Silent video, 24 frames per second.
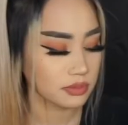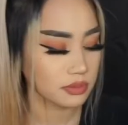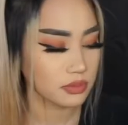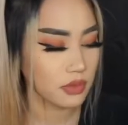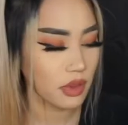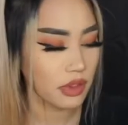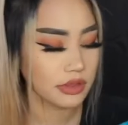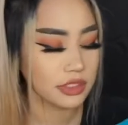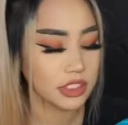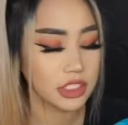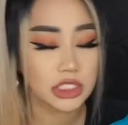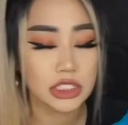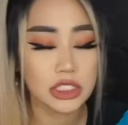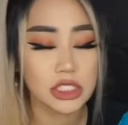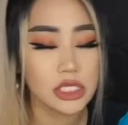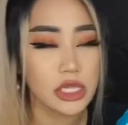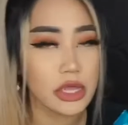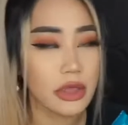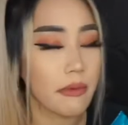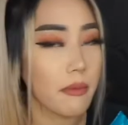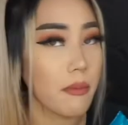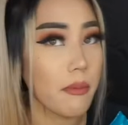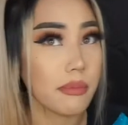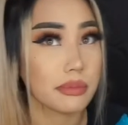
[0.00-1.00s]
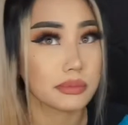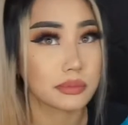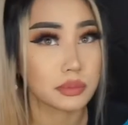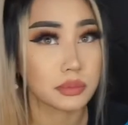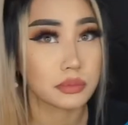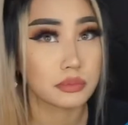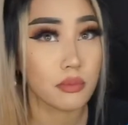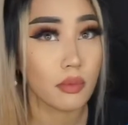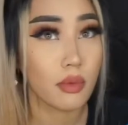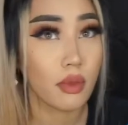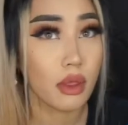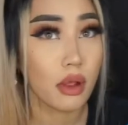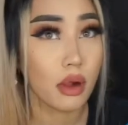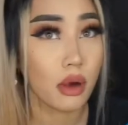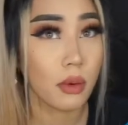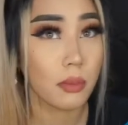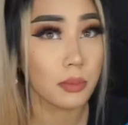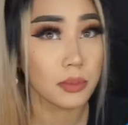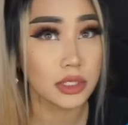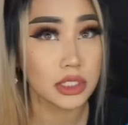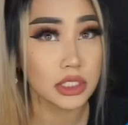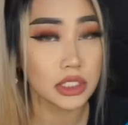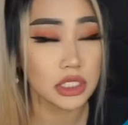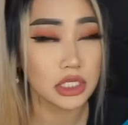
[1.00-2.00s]
These are like
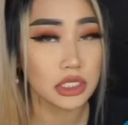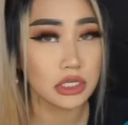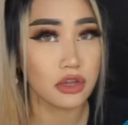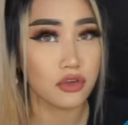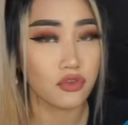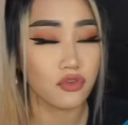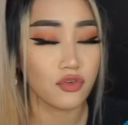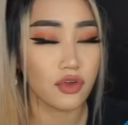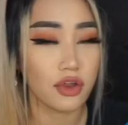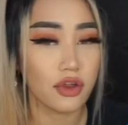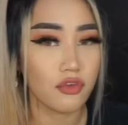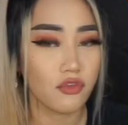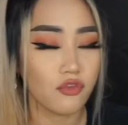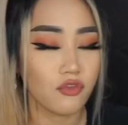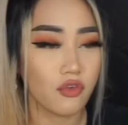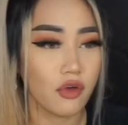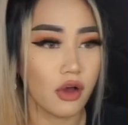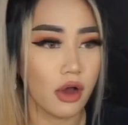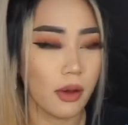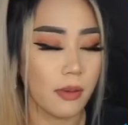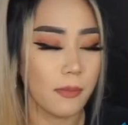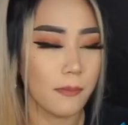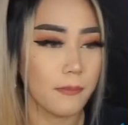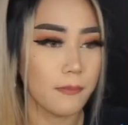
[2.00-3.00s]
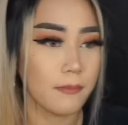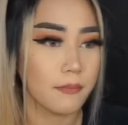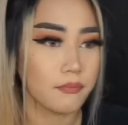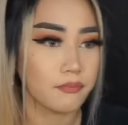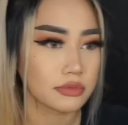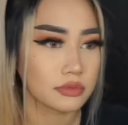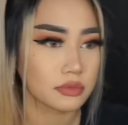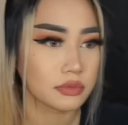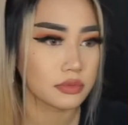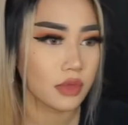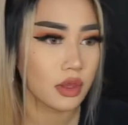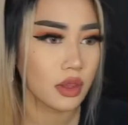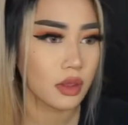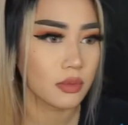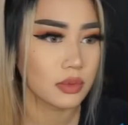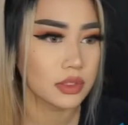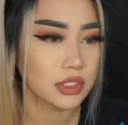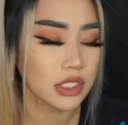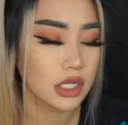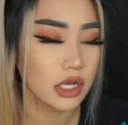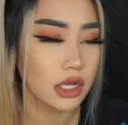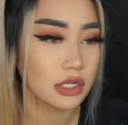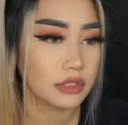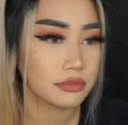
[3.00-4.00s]
completely different from, what's it
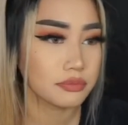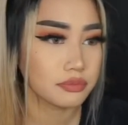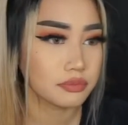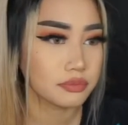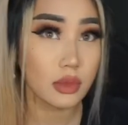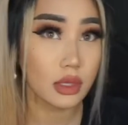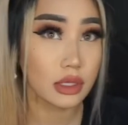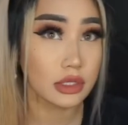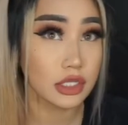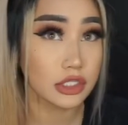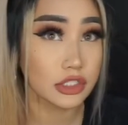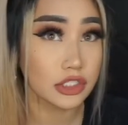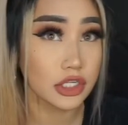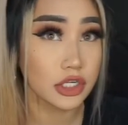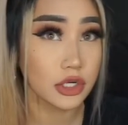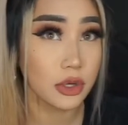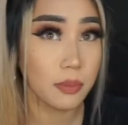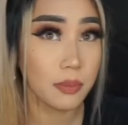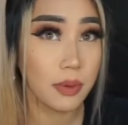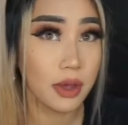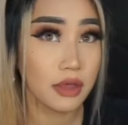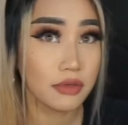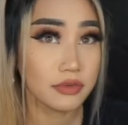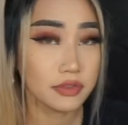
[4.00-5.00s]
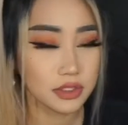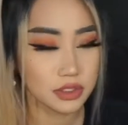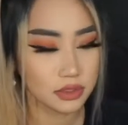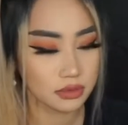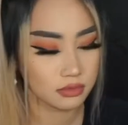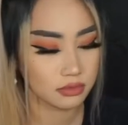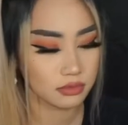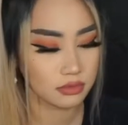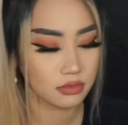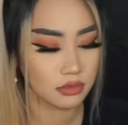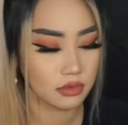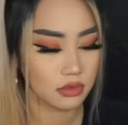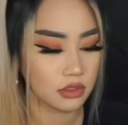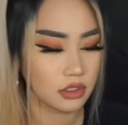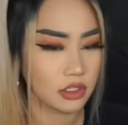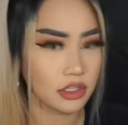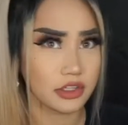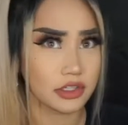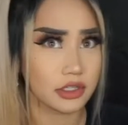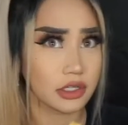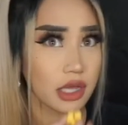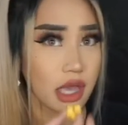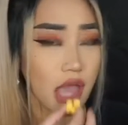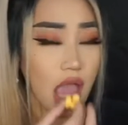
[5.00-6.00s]
called? The Cheeto Puffs?
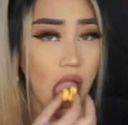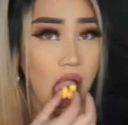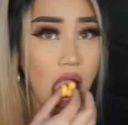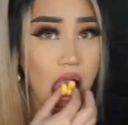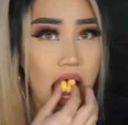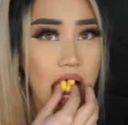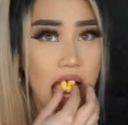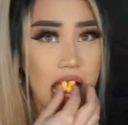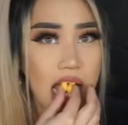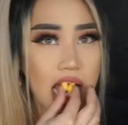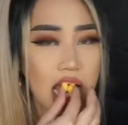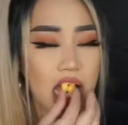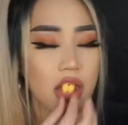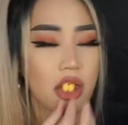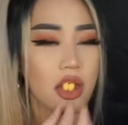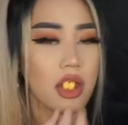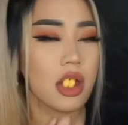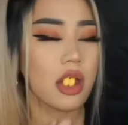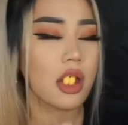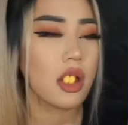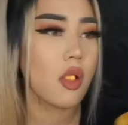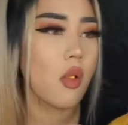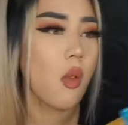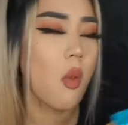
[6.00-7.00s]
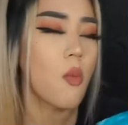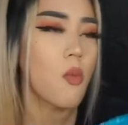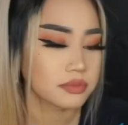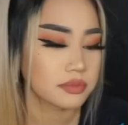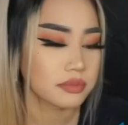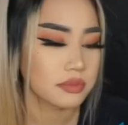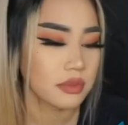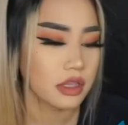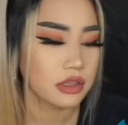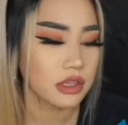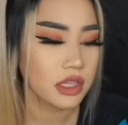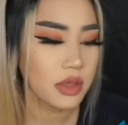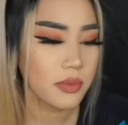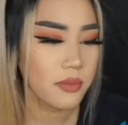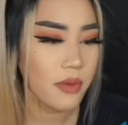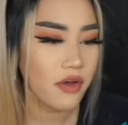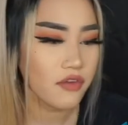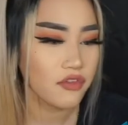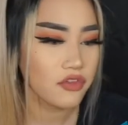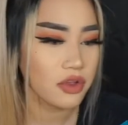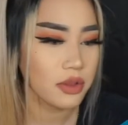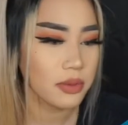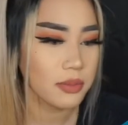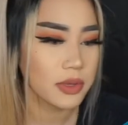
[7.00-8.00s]
Clearly. I think the thing about
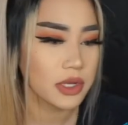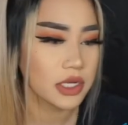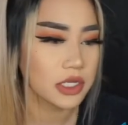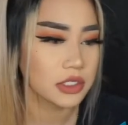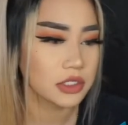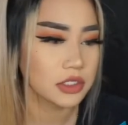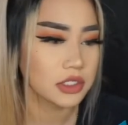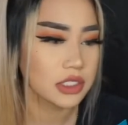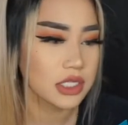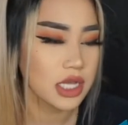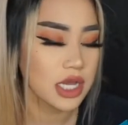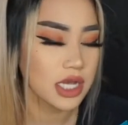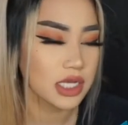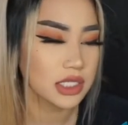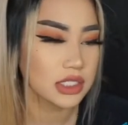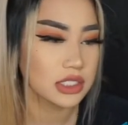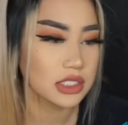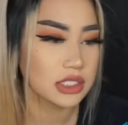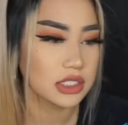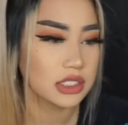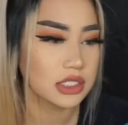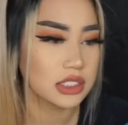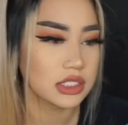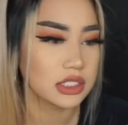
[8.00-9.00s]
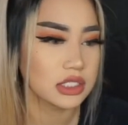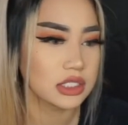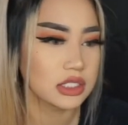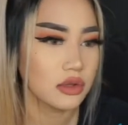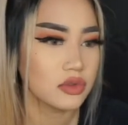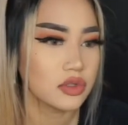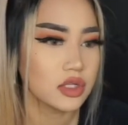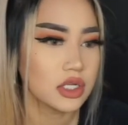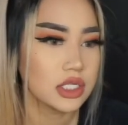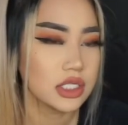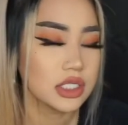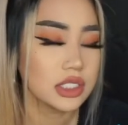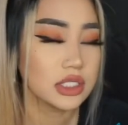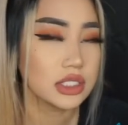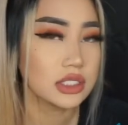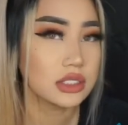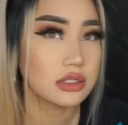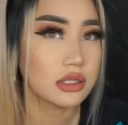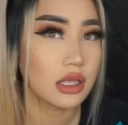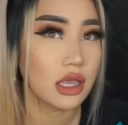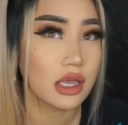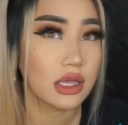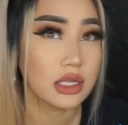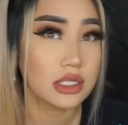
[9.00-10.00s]
Filipino snacks is they just
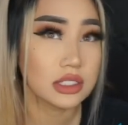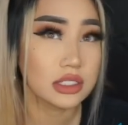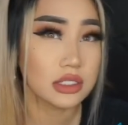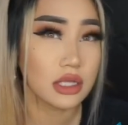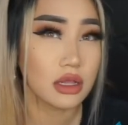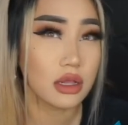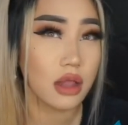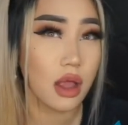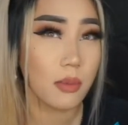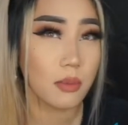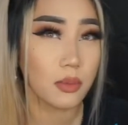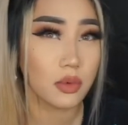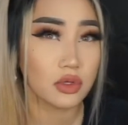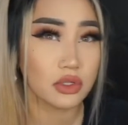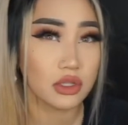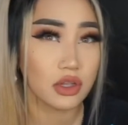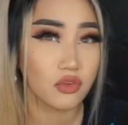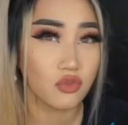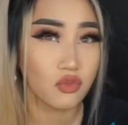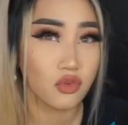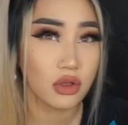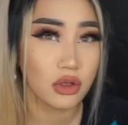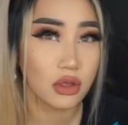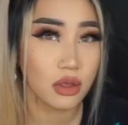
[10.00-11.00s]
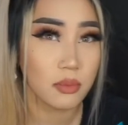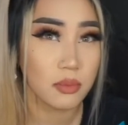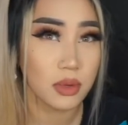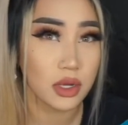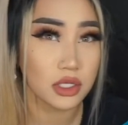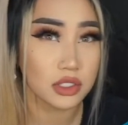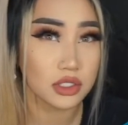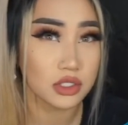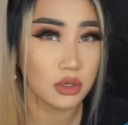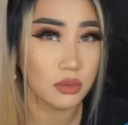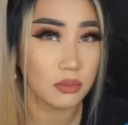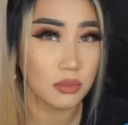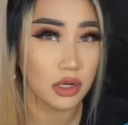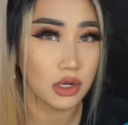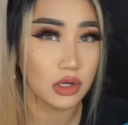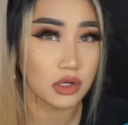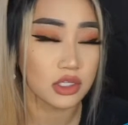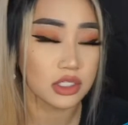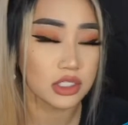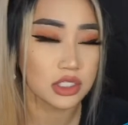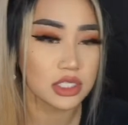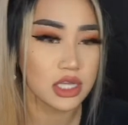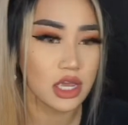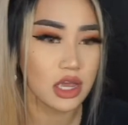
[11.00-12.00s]
taste a lot more different compared to American
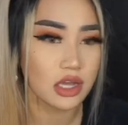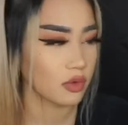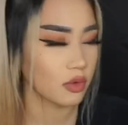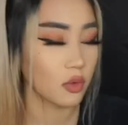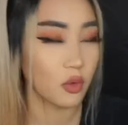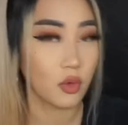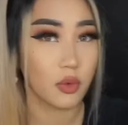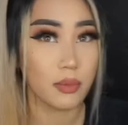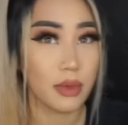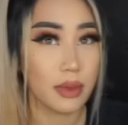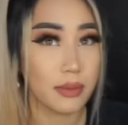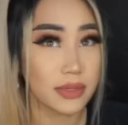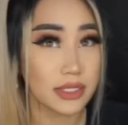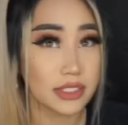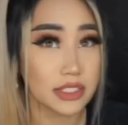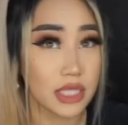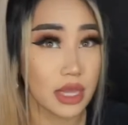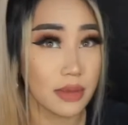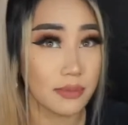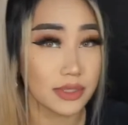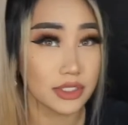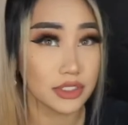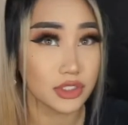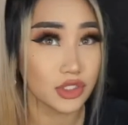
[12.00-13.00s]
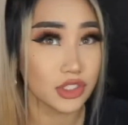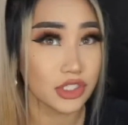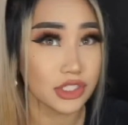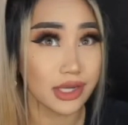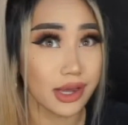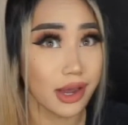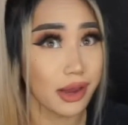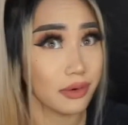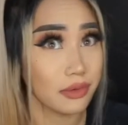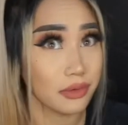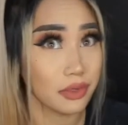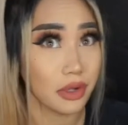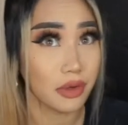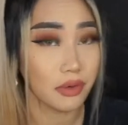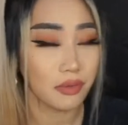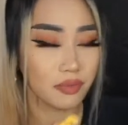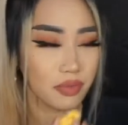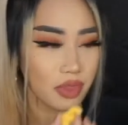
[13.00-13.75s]
snacks. Or maybe it's the MSG, I don't know.